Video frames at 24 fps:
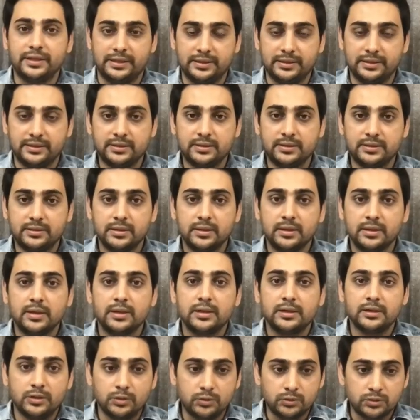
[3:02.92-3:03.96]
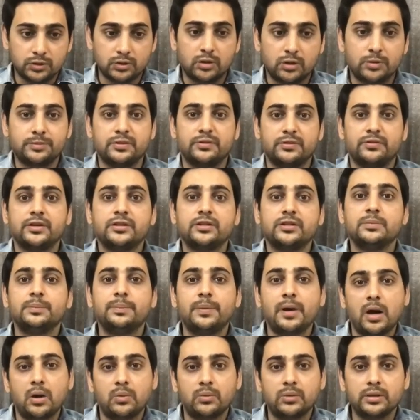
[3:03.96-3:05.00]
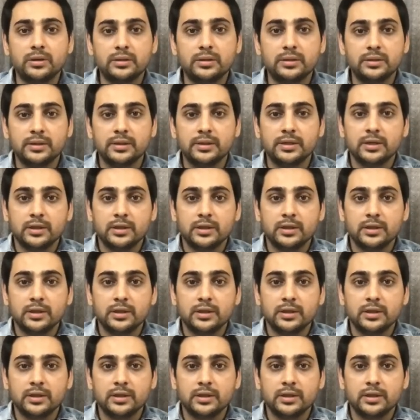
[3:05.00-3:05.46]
seconds, use your observation power,